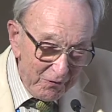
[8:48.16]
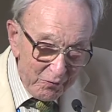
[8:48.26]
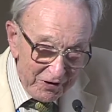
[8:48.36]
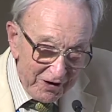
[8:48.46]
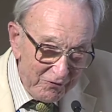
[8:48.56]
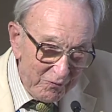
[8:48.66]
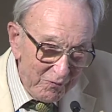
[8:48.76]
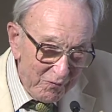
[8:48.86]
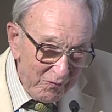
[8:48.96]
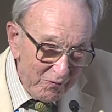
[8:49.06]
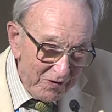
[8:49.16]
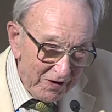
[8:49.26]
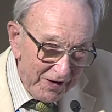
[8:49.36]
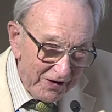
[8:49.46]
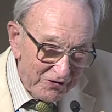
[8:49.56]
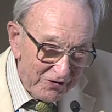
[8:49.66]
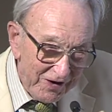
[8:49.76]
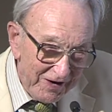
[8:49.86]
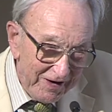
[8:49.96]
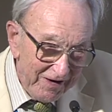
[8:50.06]
We don't connect to
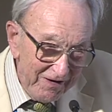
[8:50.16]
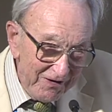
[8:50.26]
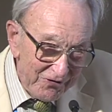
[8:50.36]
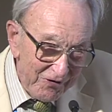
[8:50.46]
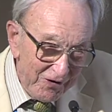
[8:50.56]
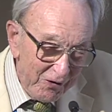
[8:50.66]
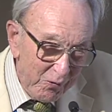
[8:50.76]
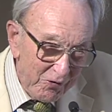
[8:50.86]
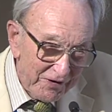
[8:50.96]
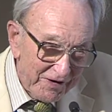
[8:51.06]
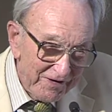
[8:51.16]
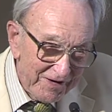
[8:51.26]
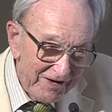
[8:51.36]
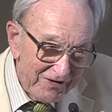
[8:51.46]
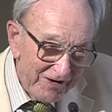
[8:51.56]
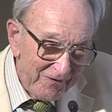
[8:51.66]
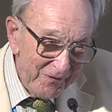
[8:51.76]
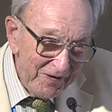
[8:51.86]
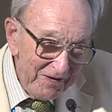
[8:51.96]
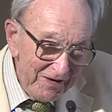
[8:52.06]
the air, so no water can get in.
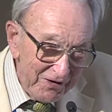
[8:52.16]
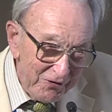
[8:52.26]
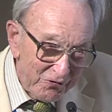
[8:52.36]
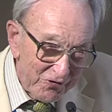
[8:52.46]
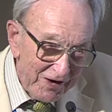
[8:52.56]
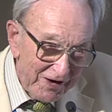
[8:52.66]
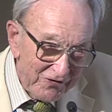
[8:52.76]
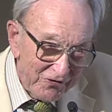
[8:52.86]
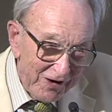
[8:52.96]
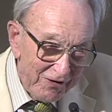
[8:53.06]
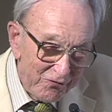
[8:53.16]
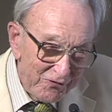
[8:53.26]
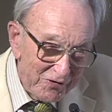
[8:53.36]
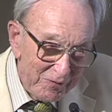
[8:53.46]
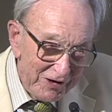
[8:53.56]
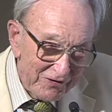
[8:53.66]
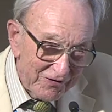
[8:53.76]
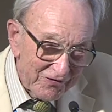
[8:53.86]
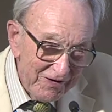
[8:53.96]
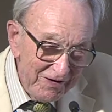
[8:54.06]
You sink it, say, 50
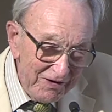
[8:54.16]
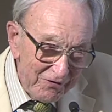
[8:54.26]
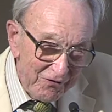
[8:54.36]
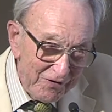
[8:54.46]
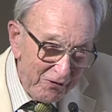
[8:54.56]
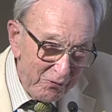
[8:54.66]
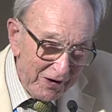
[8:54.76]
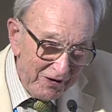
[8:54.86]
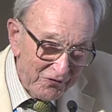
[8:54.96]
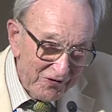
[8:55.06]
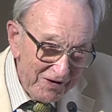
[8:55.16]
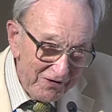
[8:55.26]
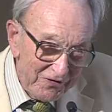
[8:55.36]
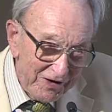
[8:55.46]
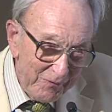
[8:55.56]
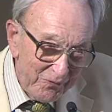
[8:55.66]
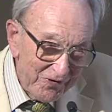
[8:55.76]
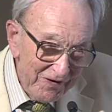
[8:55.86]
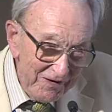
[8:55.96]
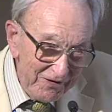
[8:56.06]
meters. There are no waves at depth,
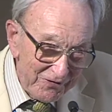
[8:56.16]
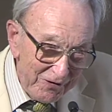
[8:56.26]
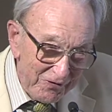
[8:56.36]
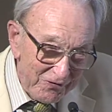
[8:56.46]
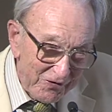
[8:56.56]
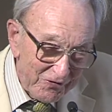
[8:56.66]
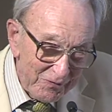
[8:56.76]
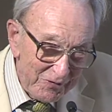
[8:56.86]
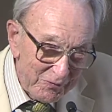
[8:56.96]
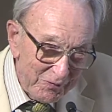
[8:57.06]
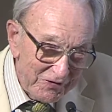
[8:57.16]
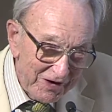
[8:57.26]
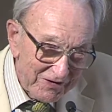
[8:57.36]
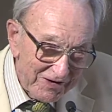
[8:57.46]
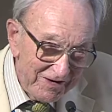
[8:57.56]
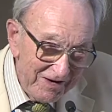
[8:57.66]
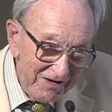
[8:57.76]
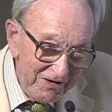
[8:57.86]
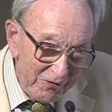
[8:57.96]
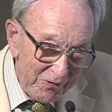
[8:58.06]
so the system is protected.
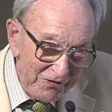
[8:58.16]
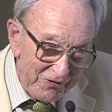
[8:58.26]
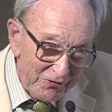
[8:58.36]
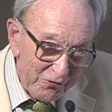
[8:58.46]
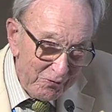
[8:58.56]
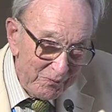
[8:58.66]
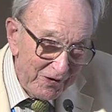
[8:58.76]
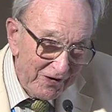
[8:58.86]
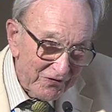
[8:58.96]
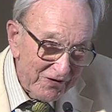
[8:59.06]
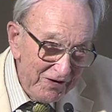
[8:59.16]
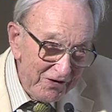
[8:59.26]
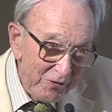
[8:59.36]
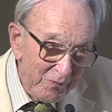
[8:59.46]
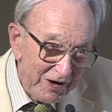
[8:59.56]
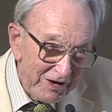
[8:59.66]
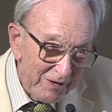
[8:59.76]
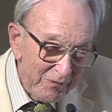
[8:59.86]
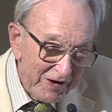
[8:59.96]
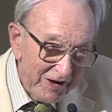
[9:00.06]
When the storm passed, you bring it
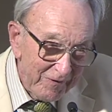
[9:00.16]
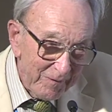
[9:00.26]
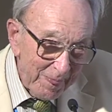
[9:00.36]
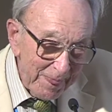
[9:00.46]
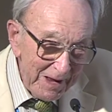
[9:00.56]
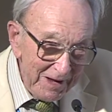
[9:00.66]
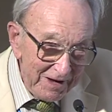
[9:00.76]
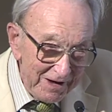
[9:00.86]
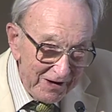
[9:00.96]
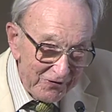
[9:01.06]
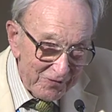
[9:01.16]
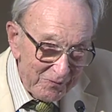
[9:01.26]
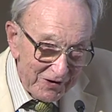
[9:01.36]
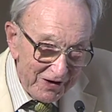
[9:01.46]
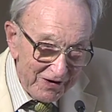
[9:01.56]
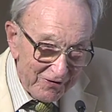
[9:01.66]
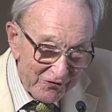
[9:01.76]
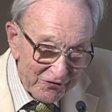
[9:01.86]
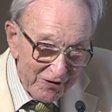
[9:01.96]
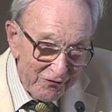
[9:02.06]
up again. Here's some technical
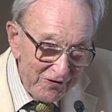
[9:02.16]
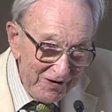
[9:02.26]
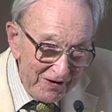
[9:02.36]
stuff.